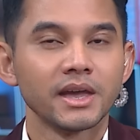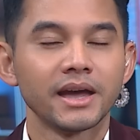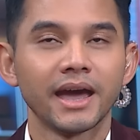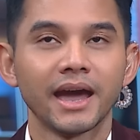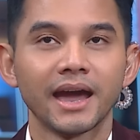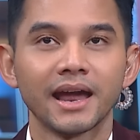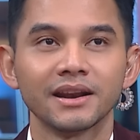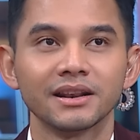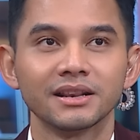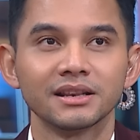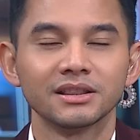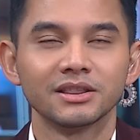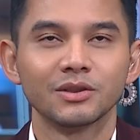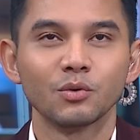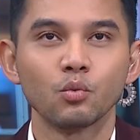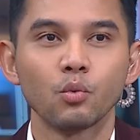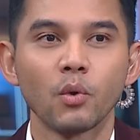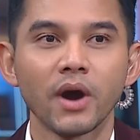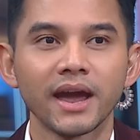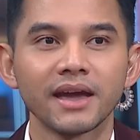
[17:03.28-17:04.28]
And the
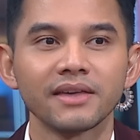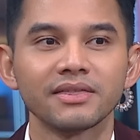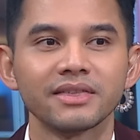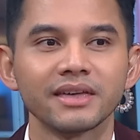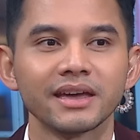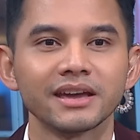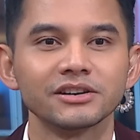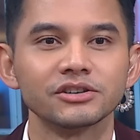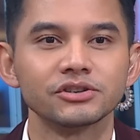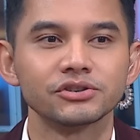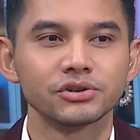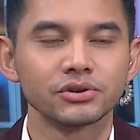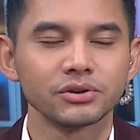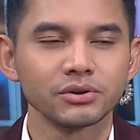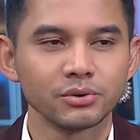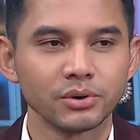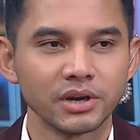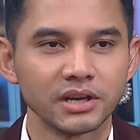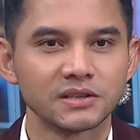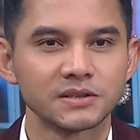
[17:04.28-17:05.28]
way they
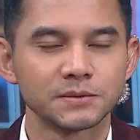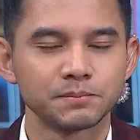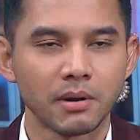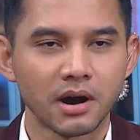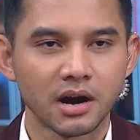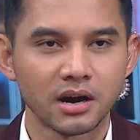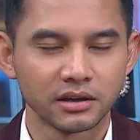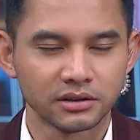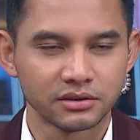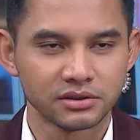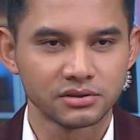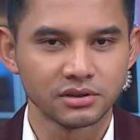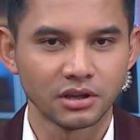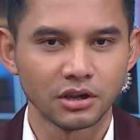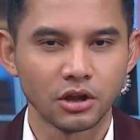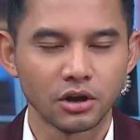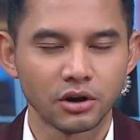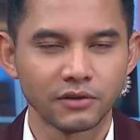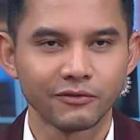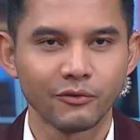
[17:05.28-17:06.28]
do, it sparks a
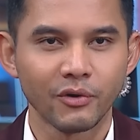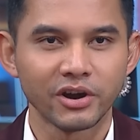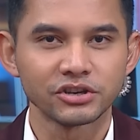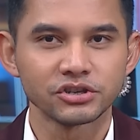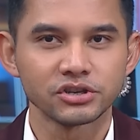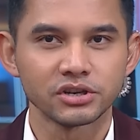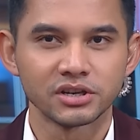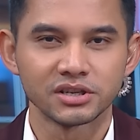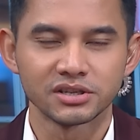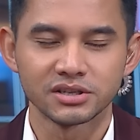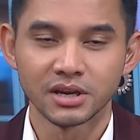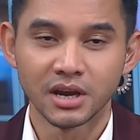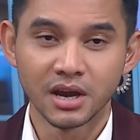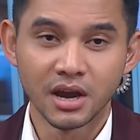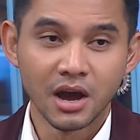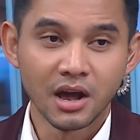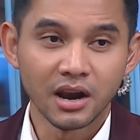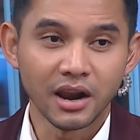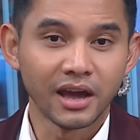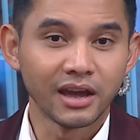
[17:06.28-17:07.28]
lot of questions.
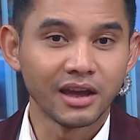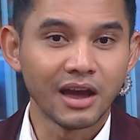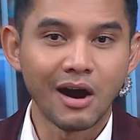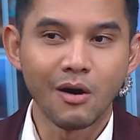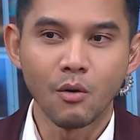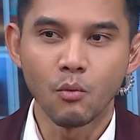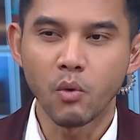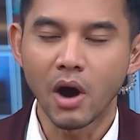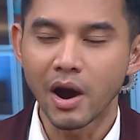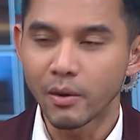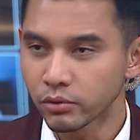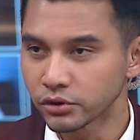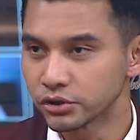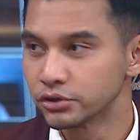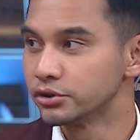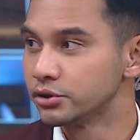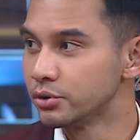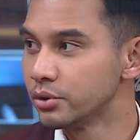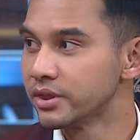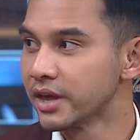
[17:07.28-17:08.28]
Like, why would
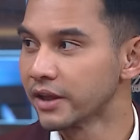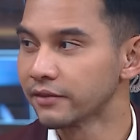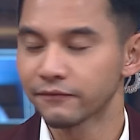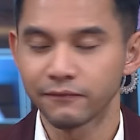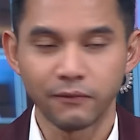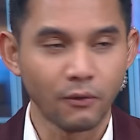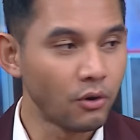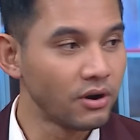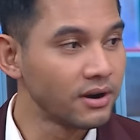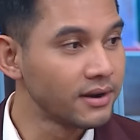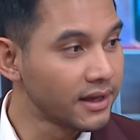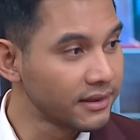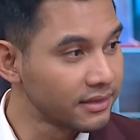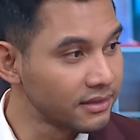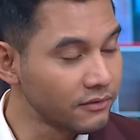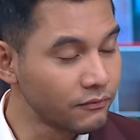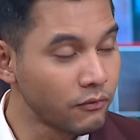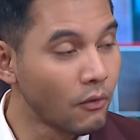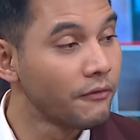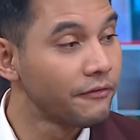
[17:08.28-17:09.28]
you do that
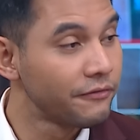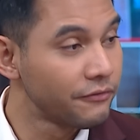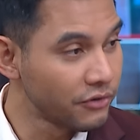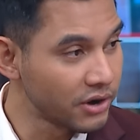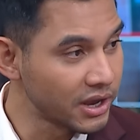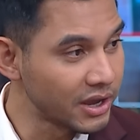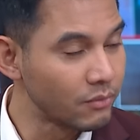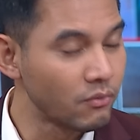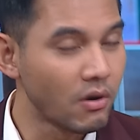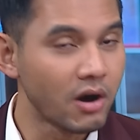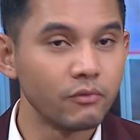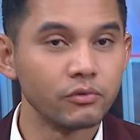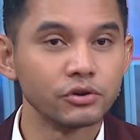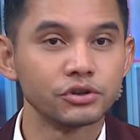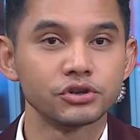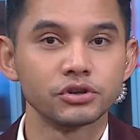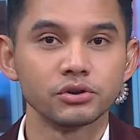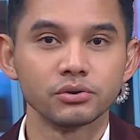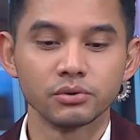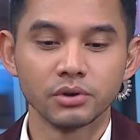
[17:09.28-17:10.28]
for free? Yeah. Why
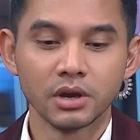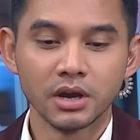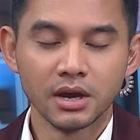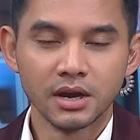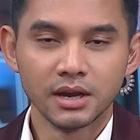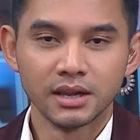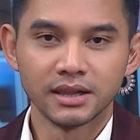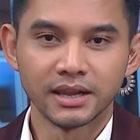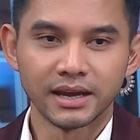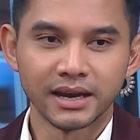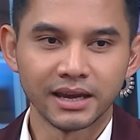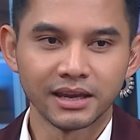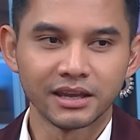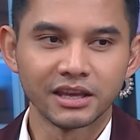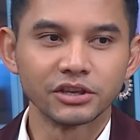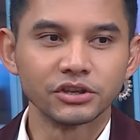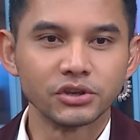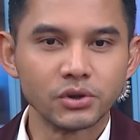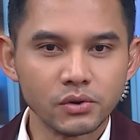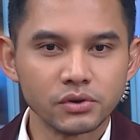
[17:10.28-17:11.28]
would you like
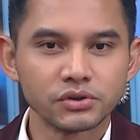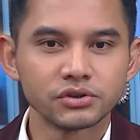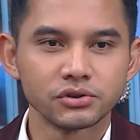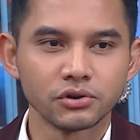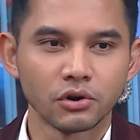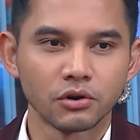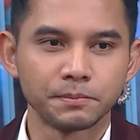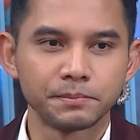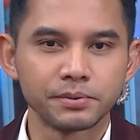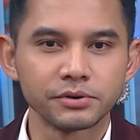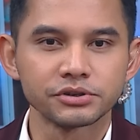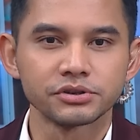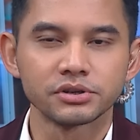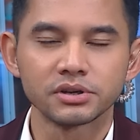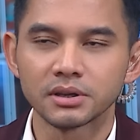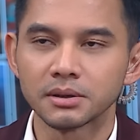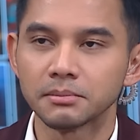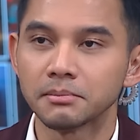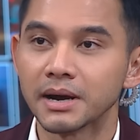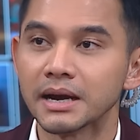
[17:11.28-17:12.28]
use your
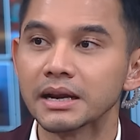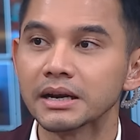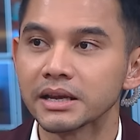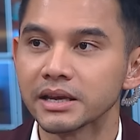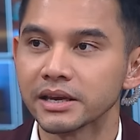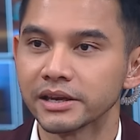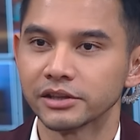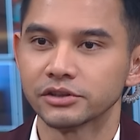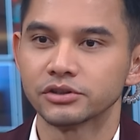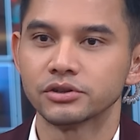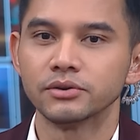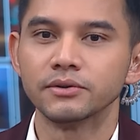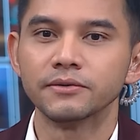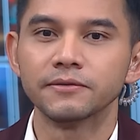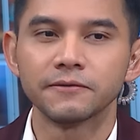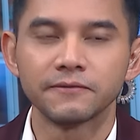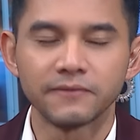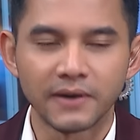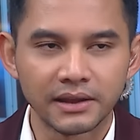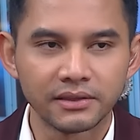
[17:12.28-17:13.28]
personal money to
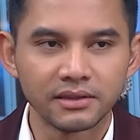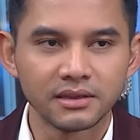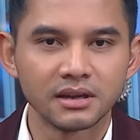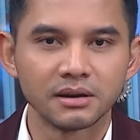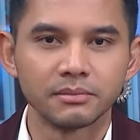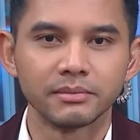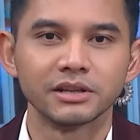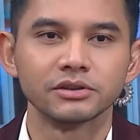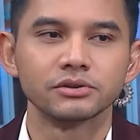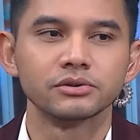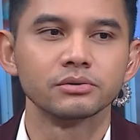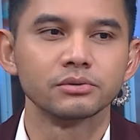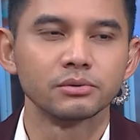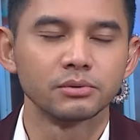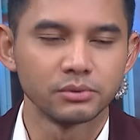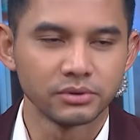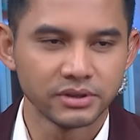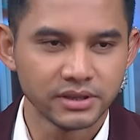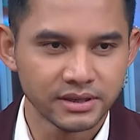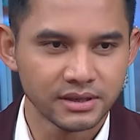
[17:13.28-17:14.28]
fund them and
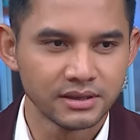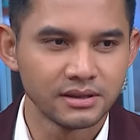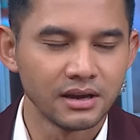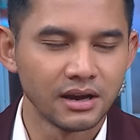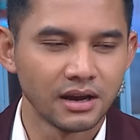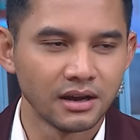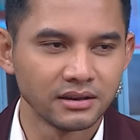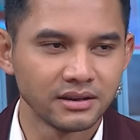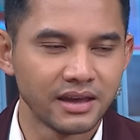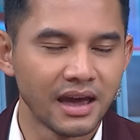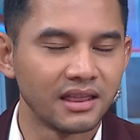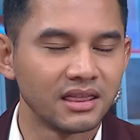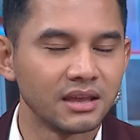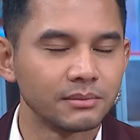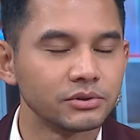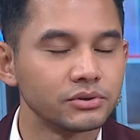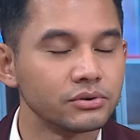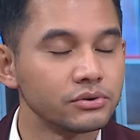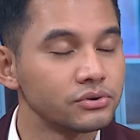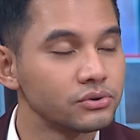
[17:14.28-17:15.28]
to get
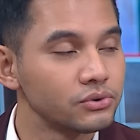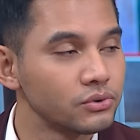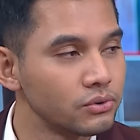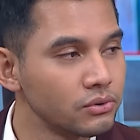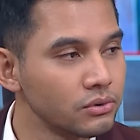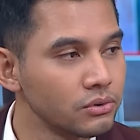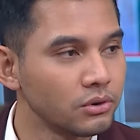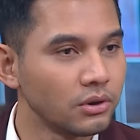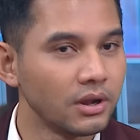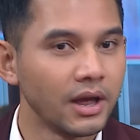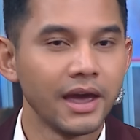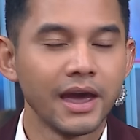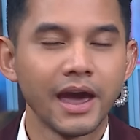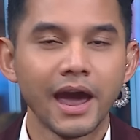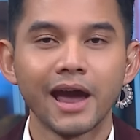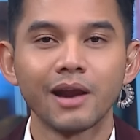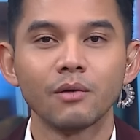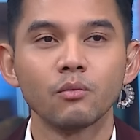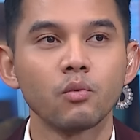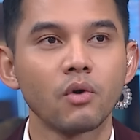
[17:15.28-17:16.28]
them to school?
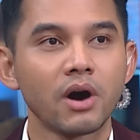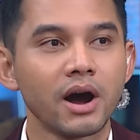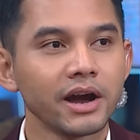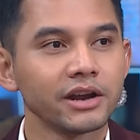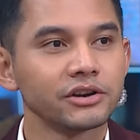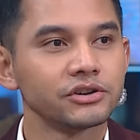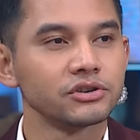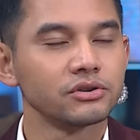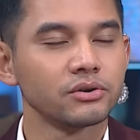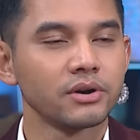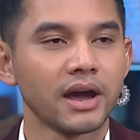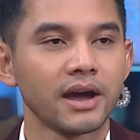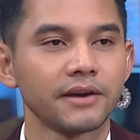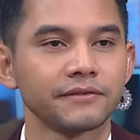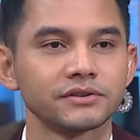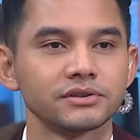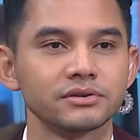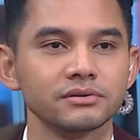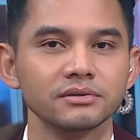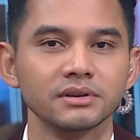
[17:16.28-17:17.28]
And why do you
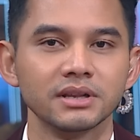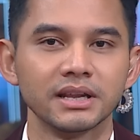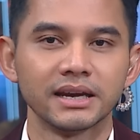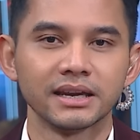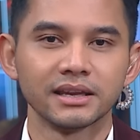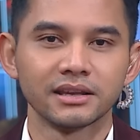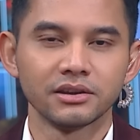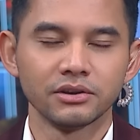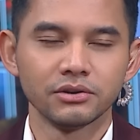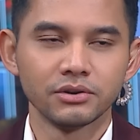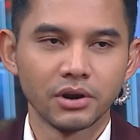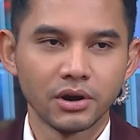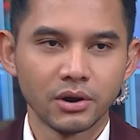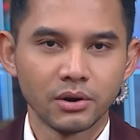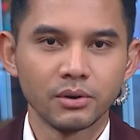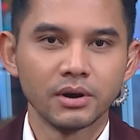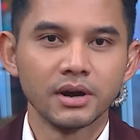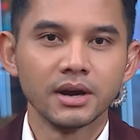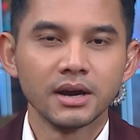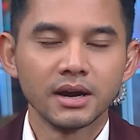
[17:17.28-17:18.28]
have to like, you
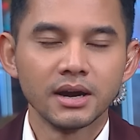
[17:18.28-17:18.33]
know,